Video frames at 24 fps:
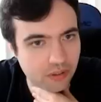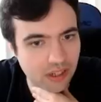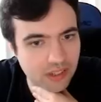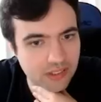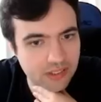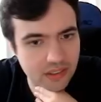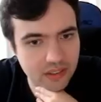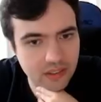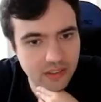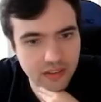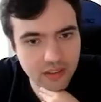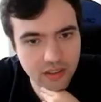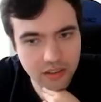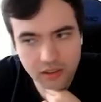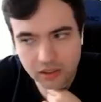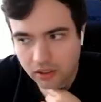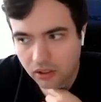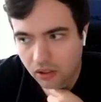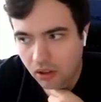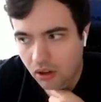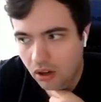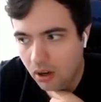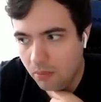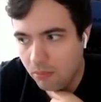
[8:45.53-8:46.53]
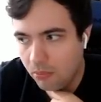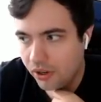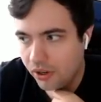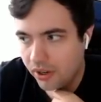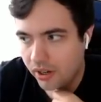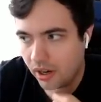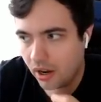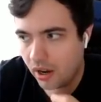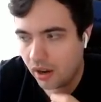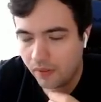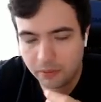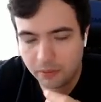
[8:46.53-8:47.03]
the combo
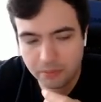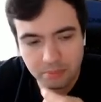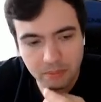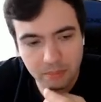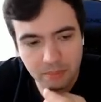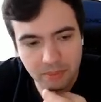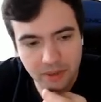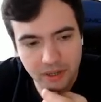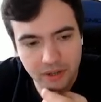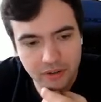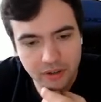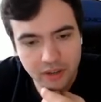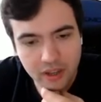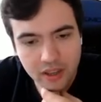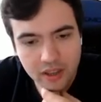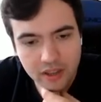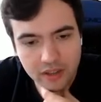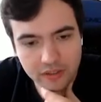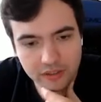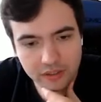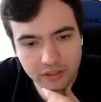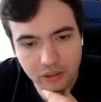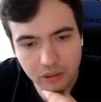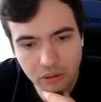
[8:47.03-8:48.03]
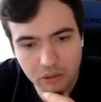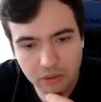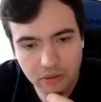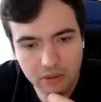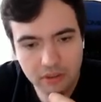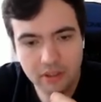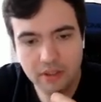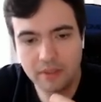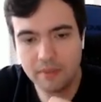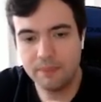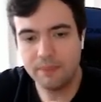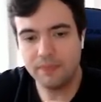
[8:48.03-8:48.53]
here. I have it prepared.
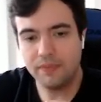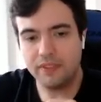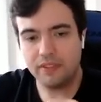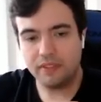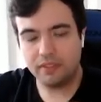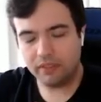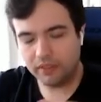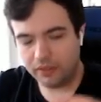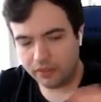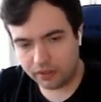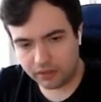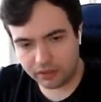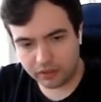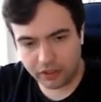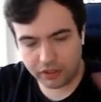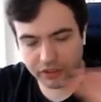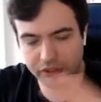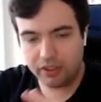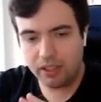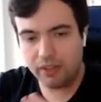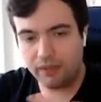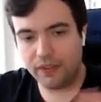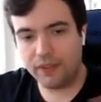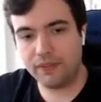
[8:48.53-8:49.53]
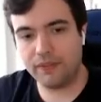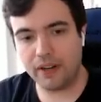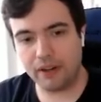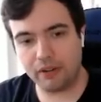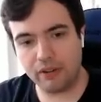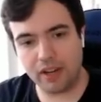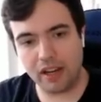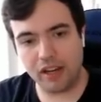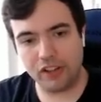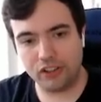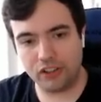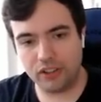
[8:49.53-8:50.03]
So there's different
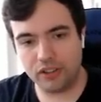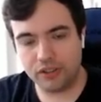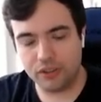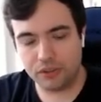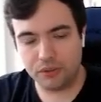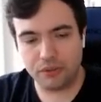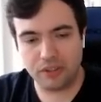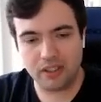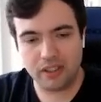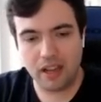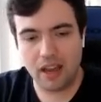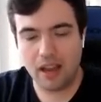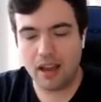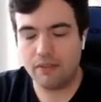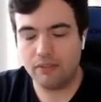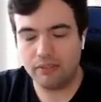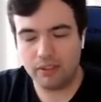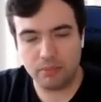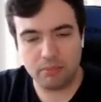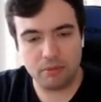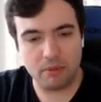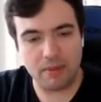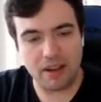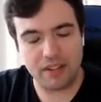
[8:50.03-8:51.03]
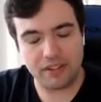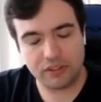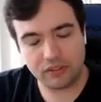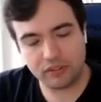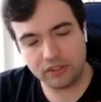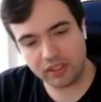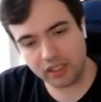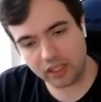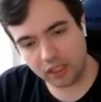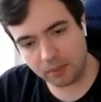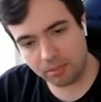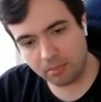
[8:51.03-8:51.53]
variations. You could have Libromancer
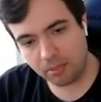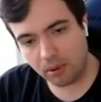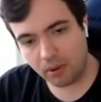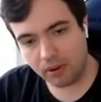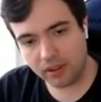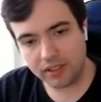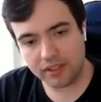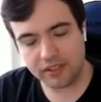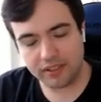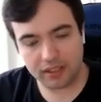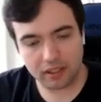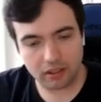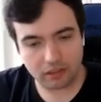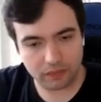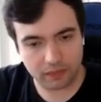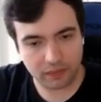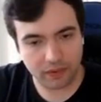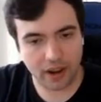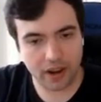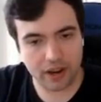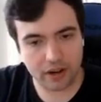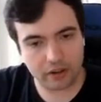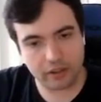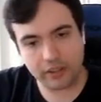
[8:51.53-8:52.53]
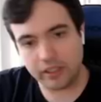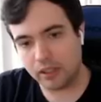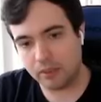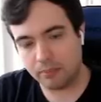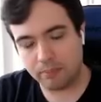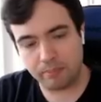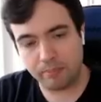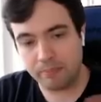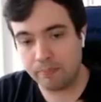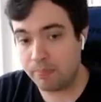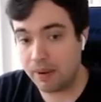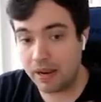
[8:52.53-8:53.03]
Geek Boy instead of Fire. They're
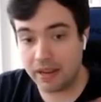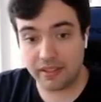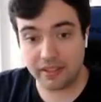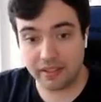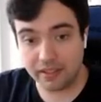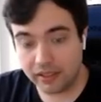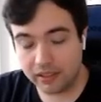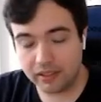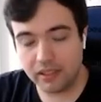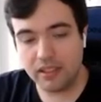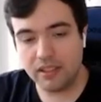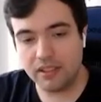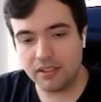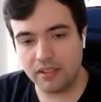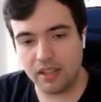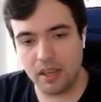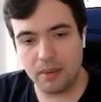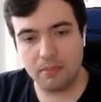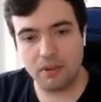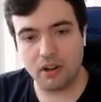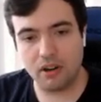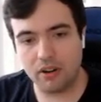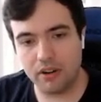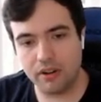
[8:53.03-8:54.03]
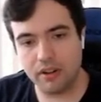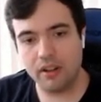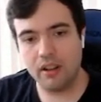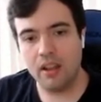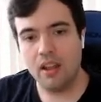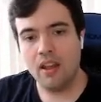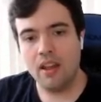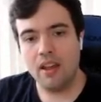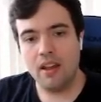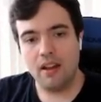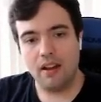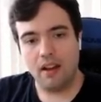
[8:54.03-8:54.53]
basically the same card.
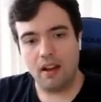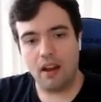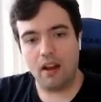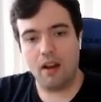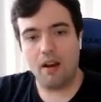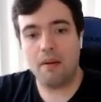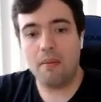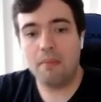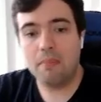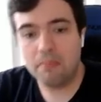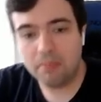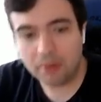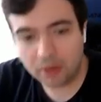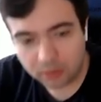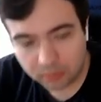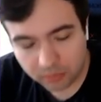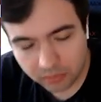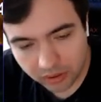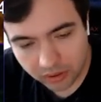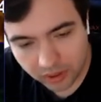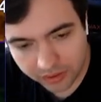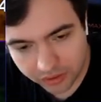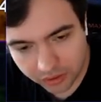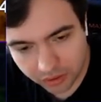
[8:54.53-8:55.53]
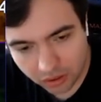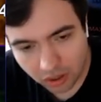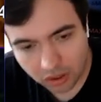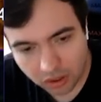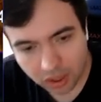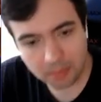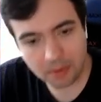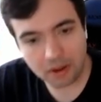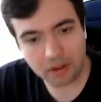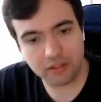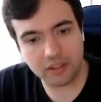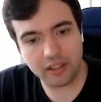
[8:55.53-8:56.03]
But let's talk
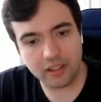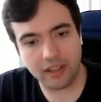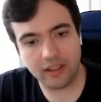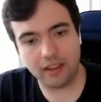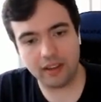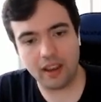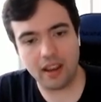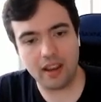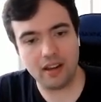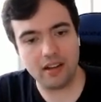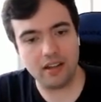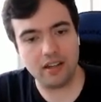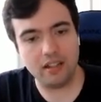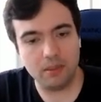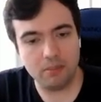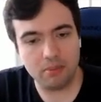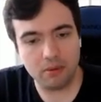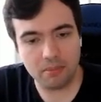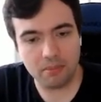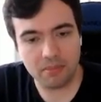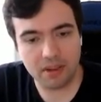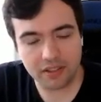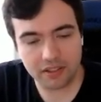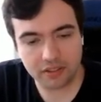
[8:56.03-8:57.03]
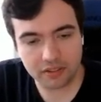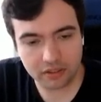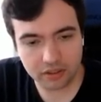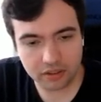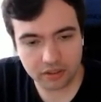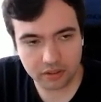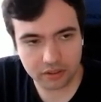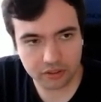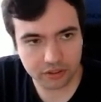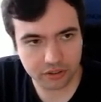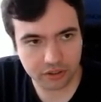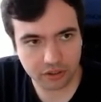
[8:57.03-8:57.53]
about like any
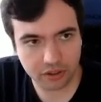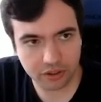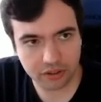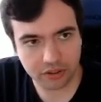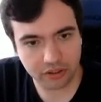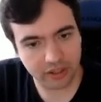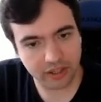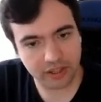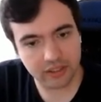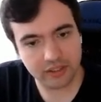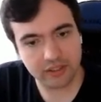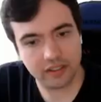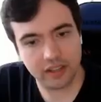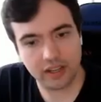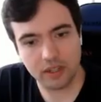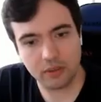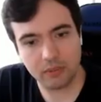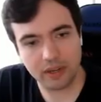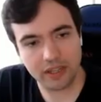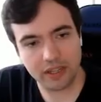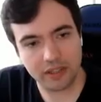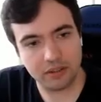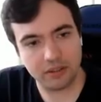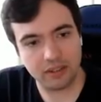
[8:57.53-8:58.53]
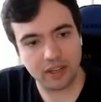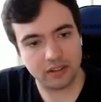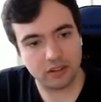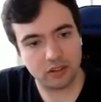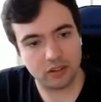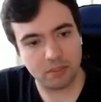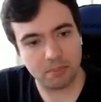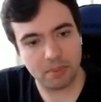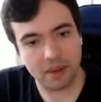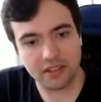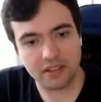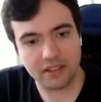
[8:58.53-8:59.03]
Libromancer starter and any way to get
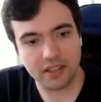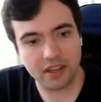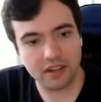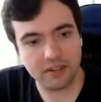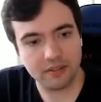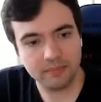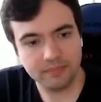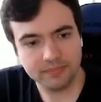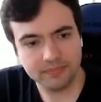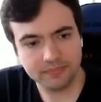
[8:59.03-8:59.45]
to Benten.